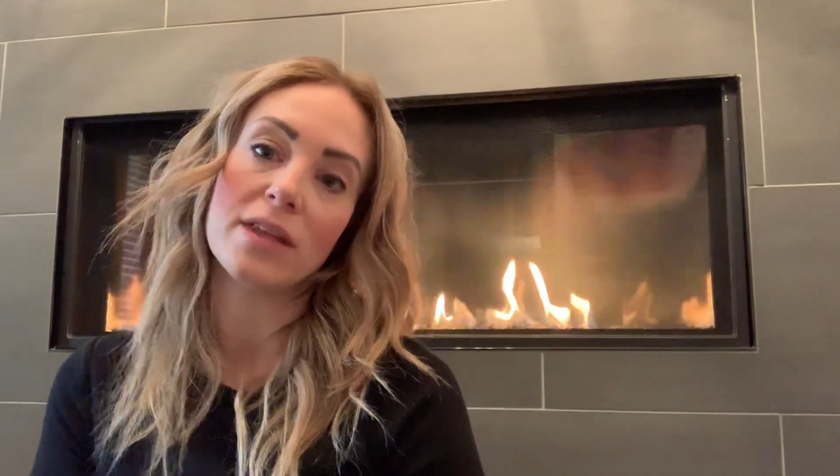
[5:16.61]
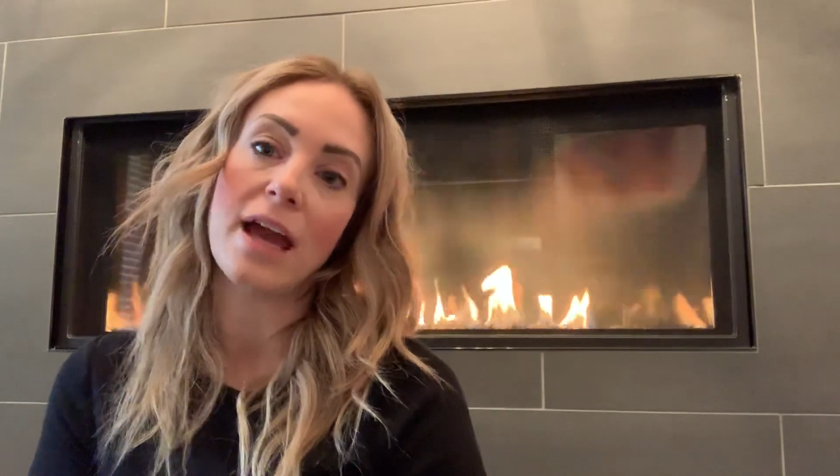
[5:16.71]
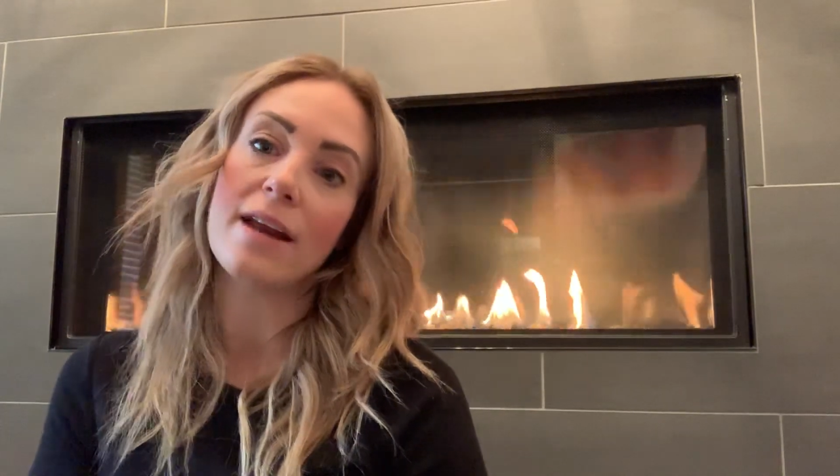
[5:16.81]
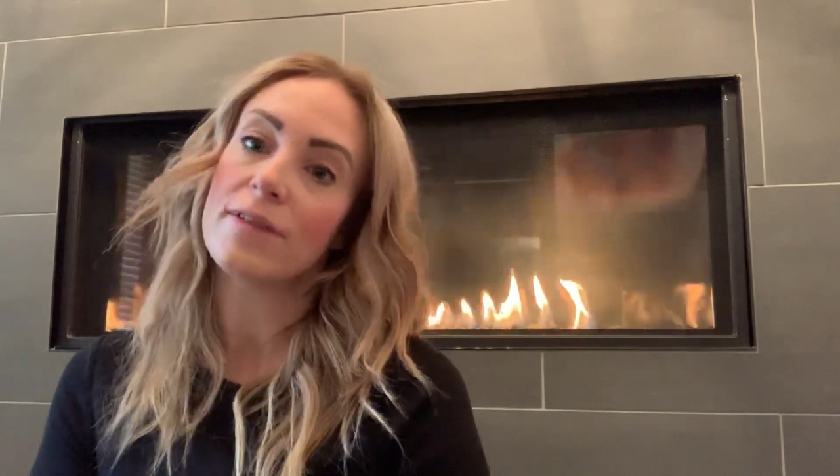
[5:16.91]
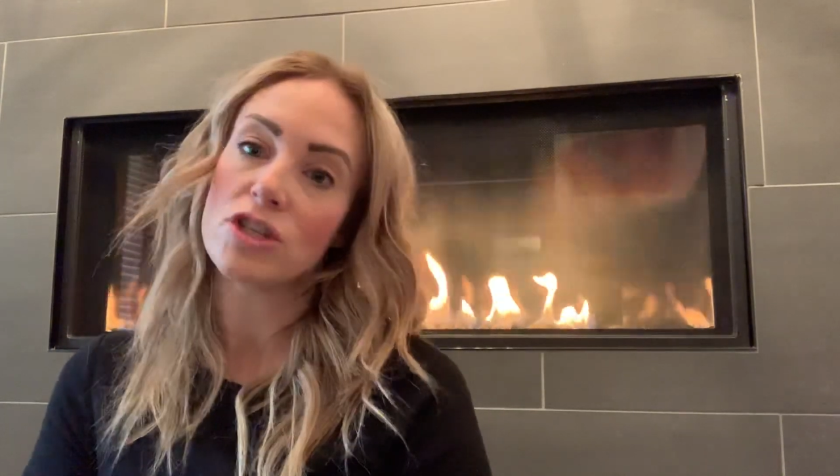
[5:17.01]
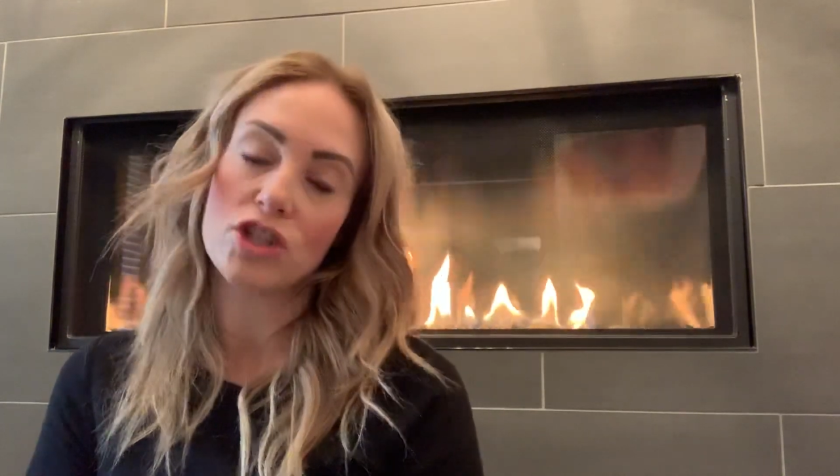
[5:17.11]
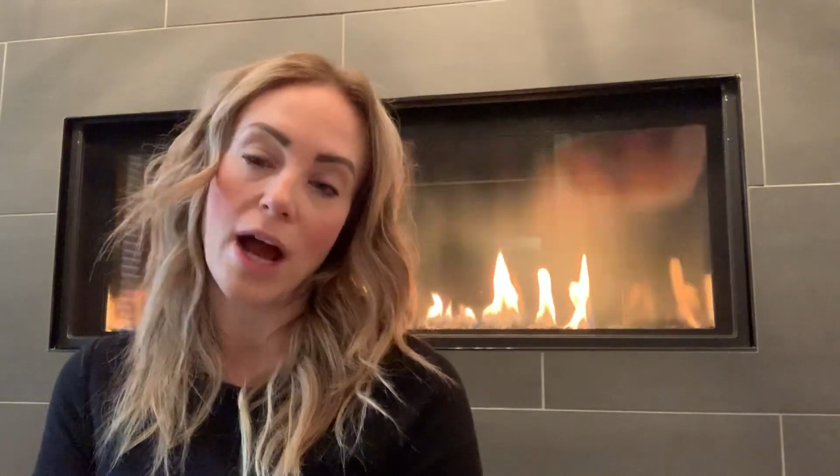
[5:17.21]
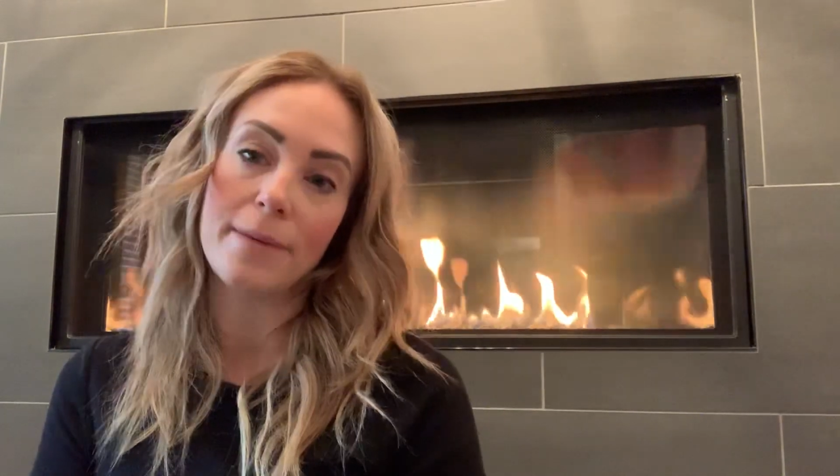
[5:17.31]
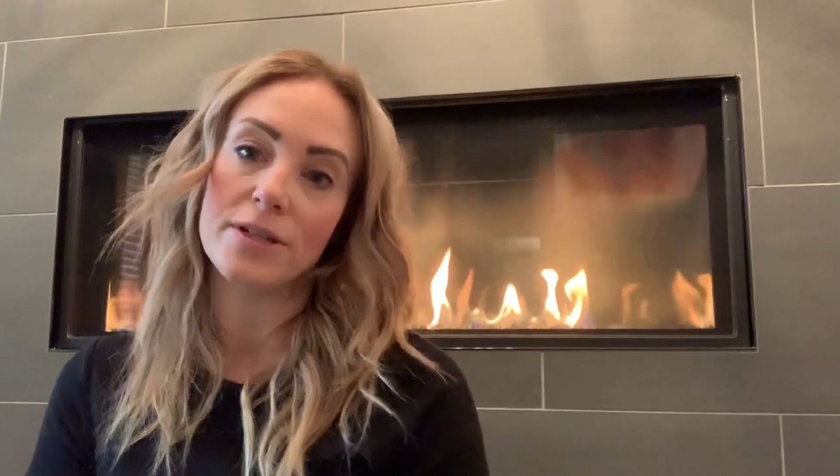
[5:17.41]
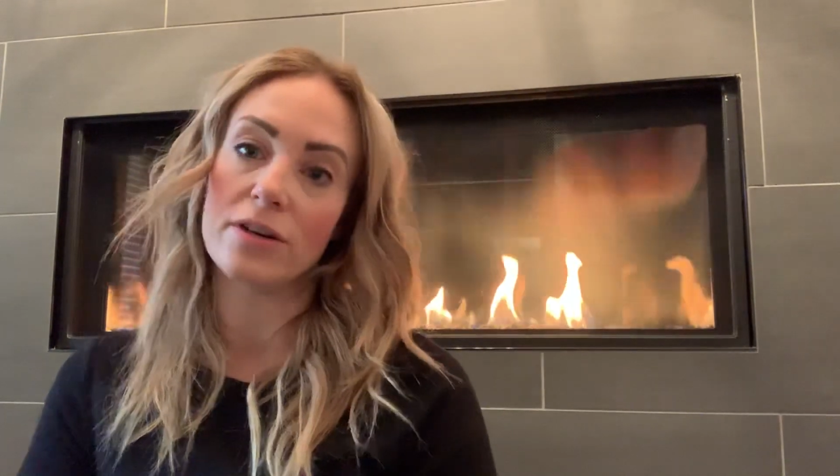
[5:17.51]
At the end of each
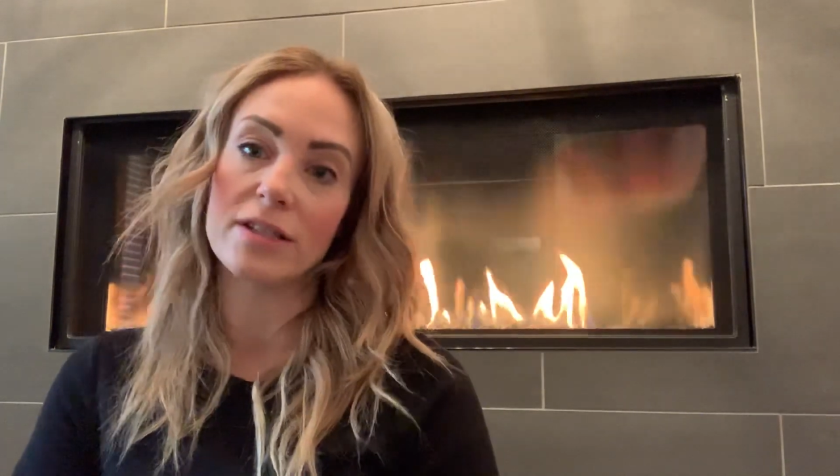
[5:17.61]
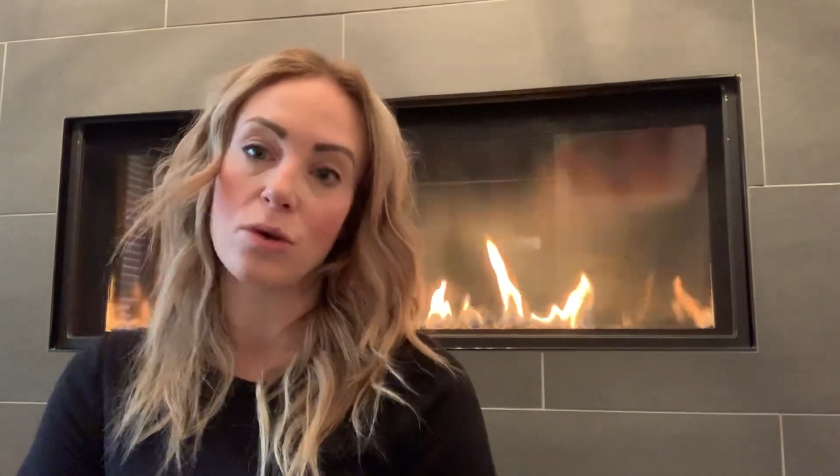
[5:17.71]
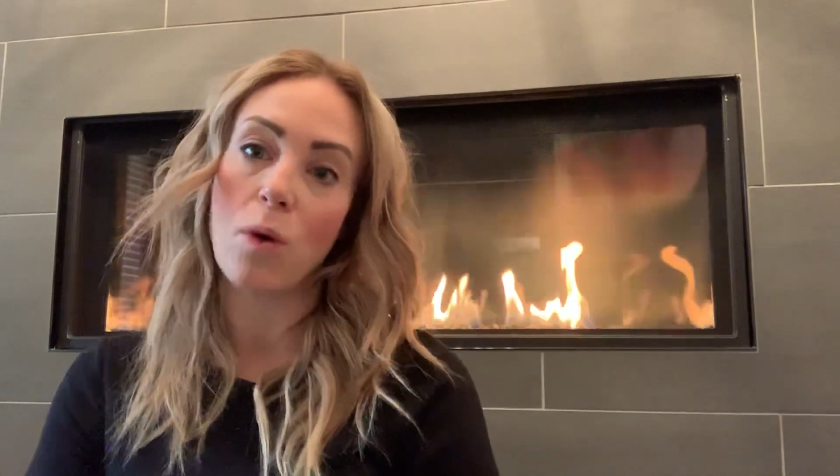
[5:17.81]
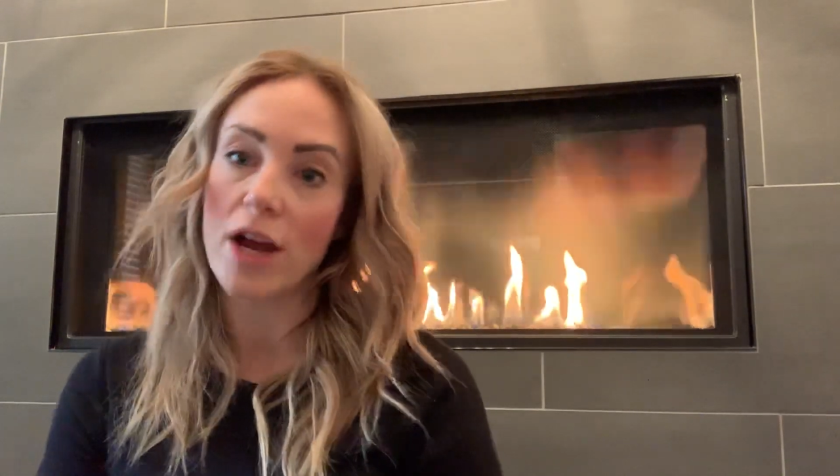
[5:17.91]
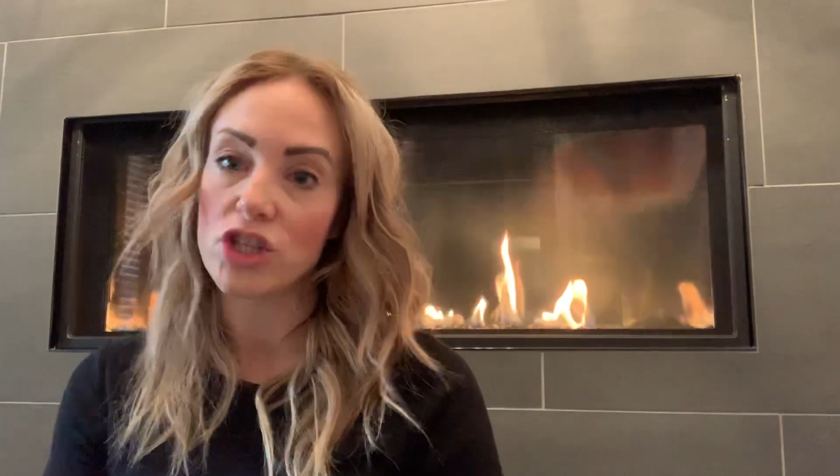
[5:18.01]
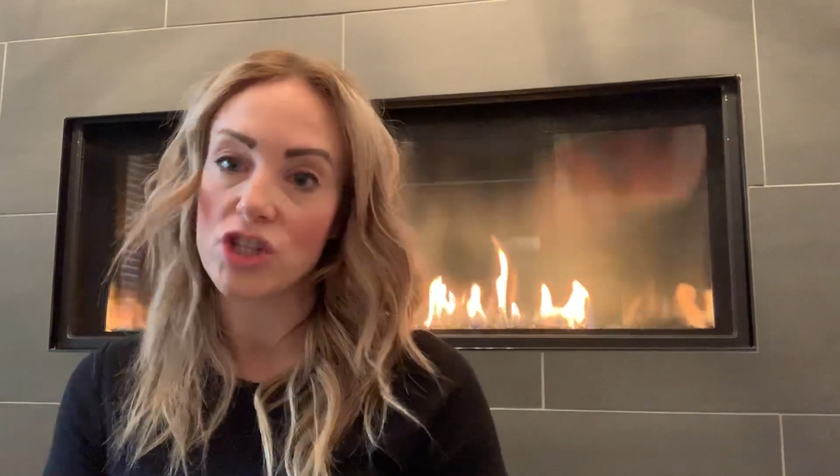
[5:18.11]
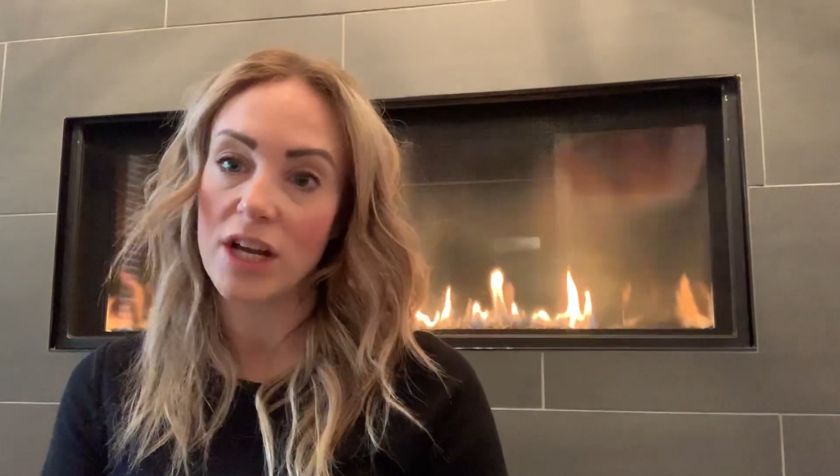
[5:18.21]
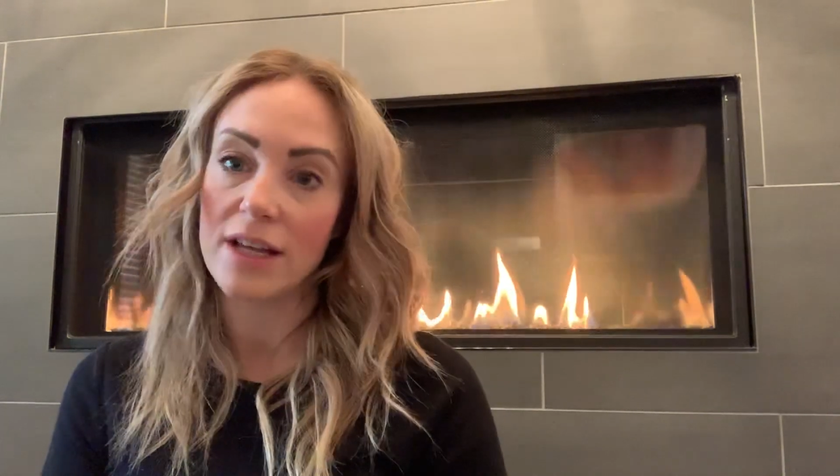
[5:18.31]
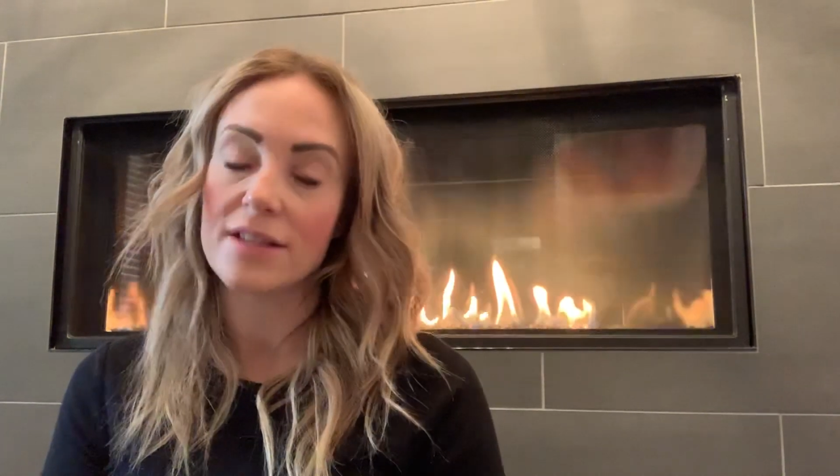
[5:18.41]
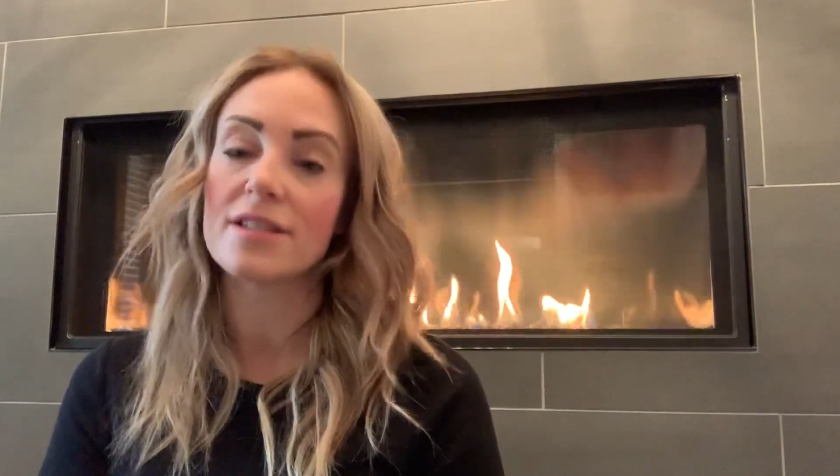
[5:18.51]
chapter is
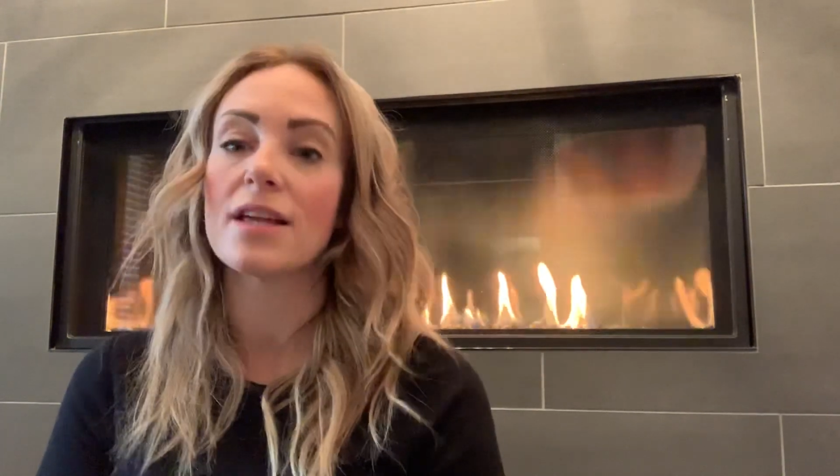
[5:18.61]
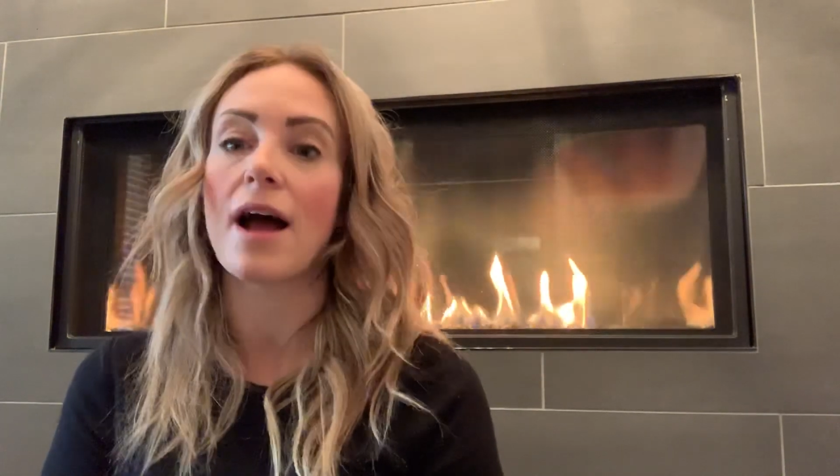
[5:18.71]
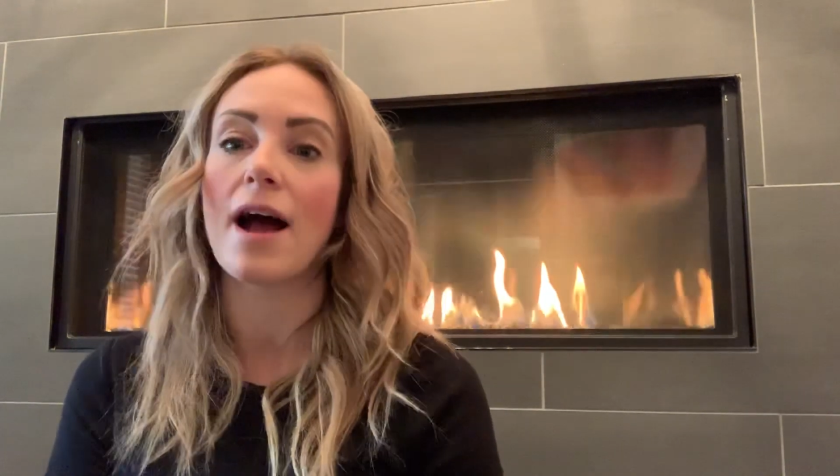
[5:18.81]
questions.